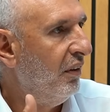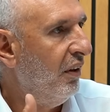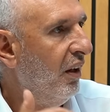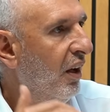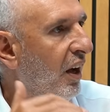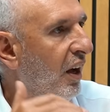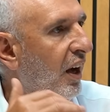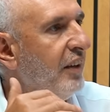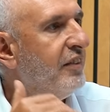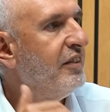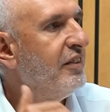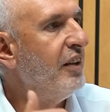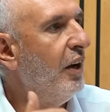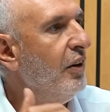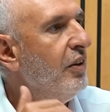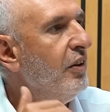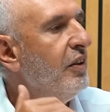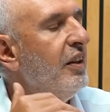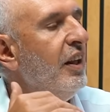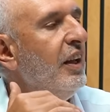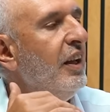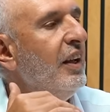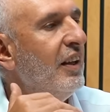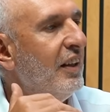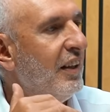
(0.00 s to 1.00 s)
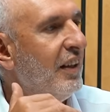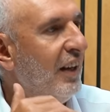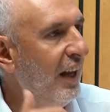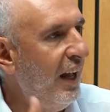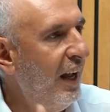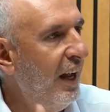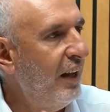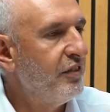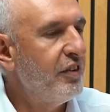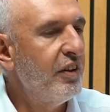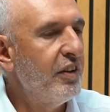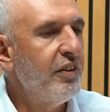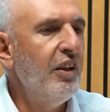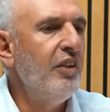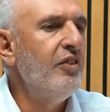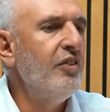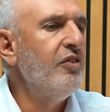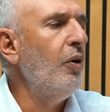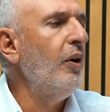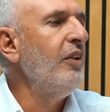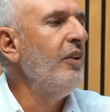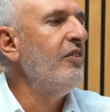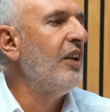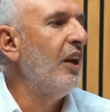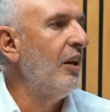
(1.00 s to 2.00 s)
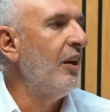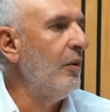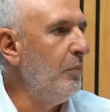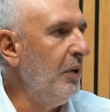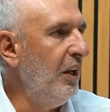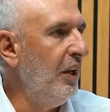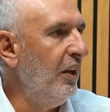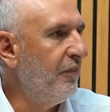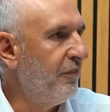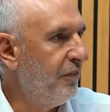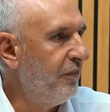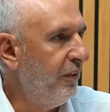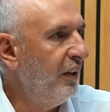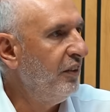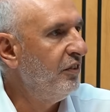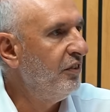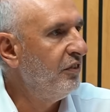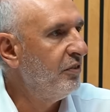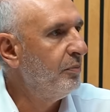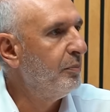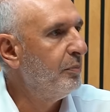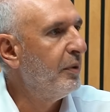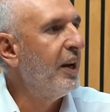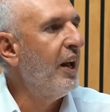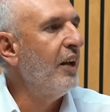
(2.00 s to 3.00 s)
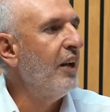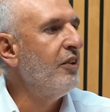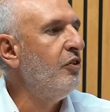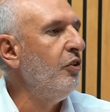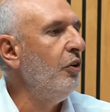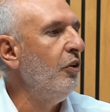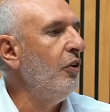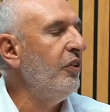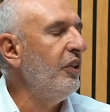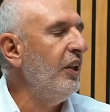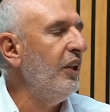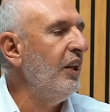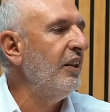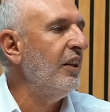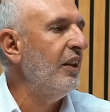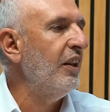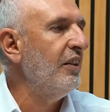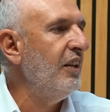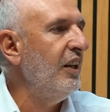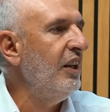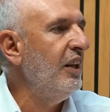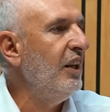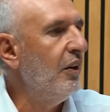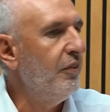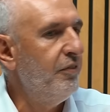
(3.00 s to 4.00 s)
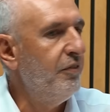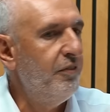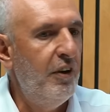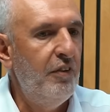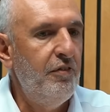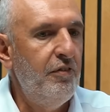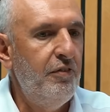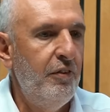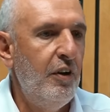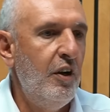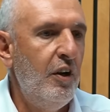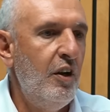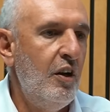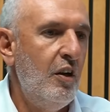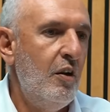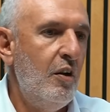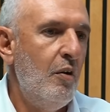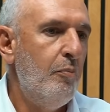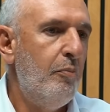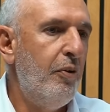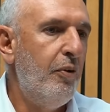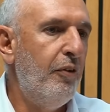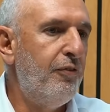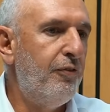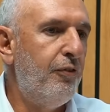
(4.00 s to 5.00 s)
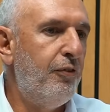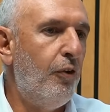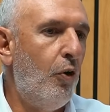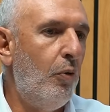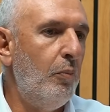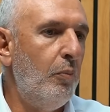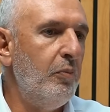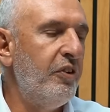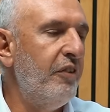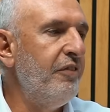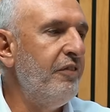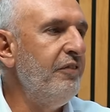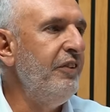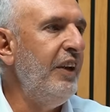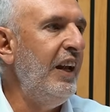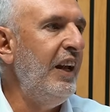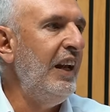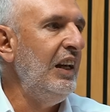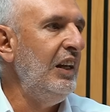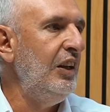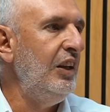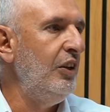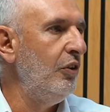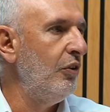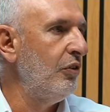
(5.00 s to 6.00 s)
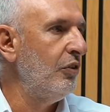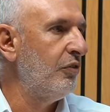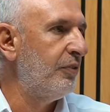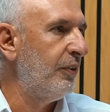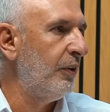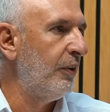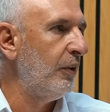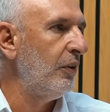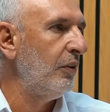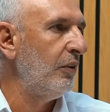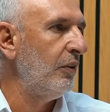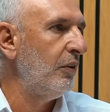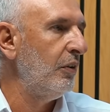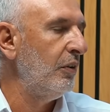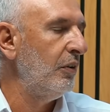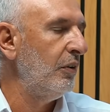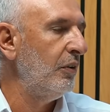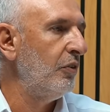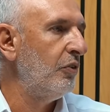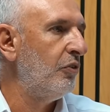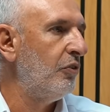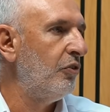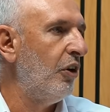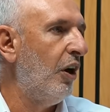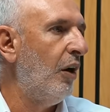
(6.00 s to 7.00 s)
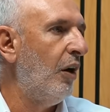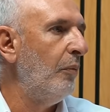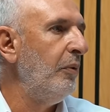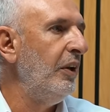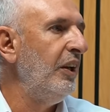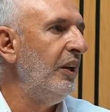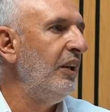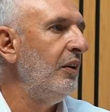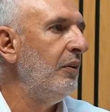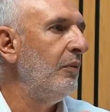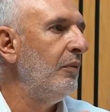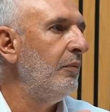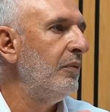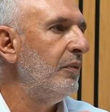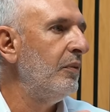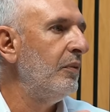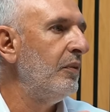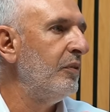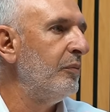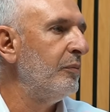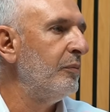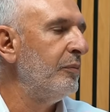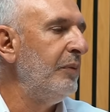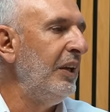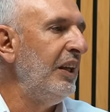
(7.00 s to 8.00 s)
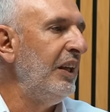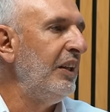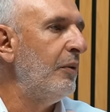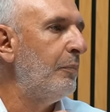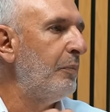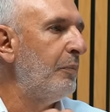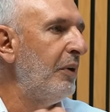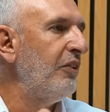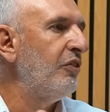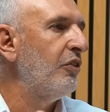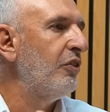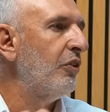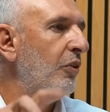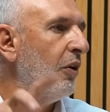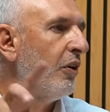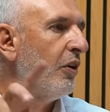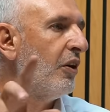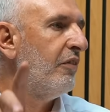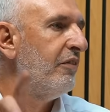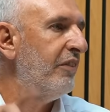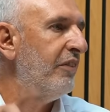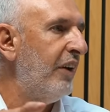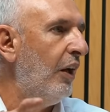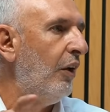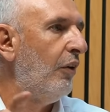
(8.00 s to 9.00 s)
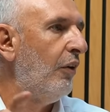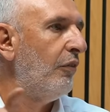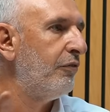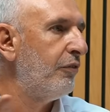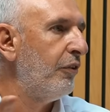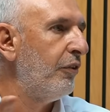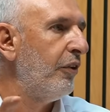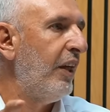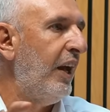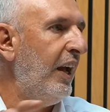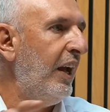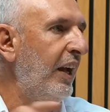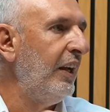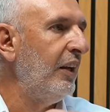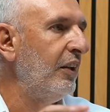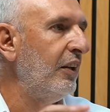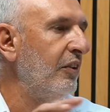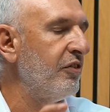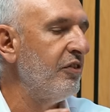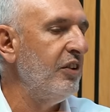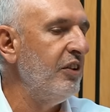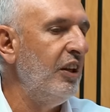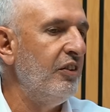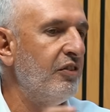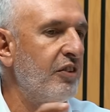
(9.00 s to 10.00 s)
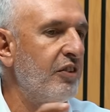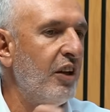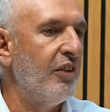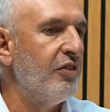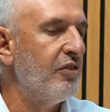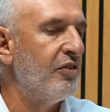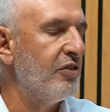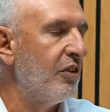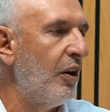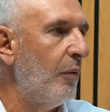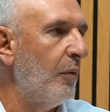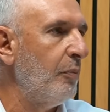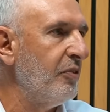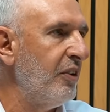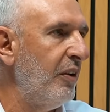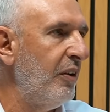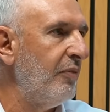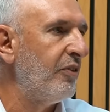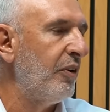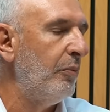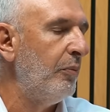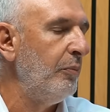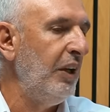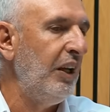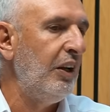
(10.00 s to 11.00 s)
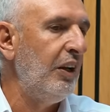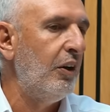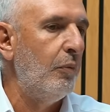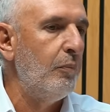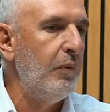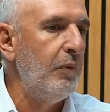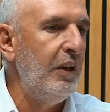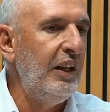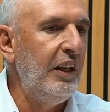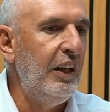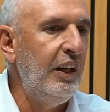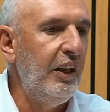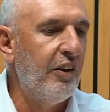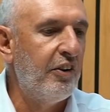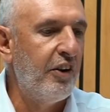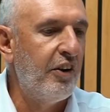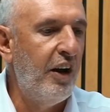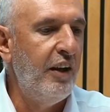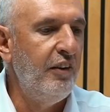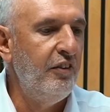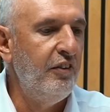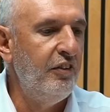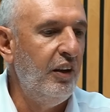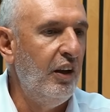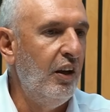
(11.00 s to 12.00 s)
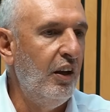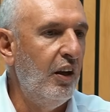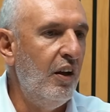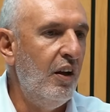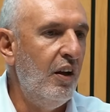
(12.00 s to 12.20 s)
I don't think it lands. I think it's always going to be a fringe, but I do think that the EFF performs a fairly useful job in being the pressure cooker valve for the ANC, so it stops them from being completely crazy.